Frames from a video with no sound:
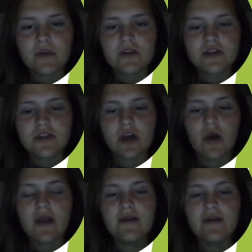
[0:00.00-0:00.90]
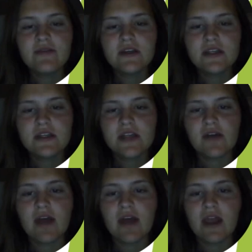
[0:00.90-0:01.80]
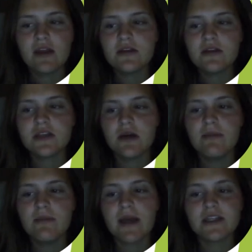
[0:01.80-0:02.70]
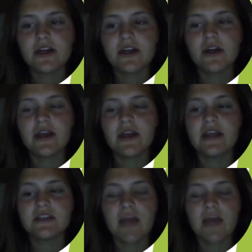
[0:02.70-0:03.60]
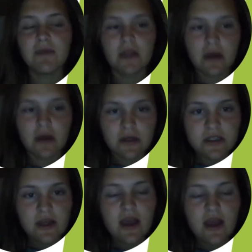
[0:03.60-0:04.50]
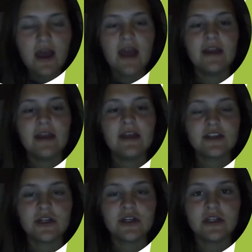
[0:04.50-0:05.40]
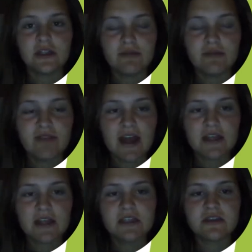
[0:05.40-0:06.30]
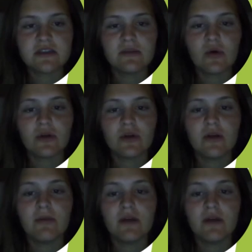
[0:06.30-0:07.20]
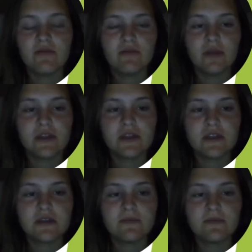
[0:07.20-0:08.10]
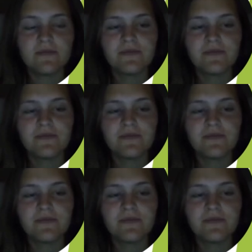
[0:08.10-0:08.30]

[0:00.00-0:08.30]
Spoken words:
So if this gets out of hand, some bacteria can escape the lungs and enter into the lymphatic system or the blood system.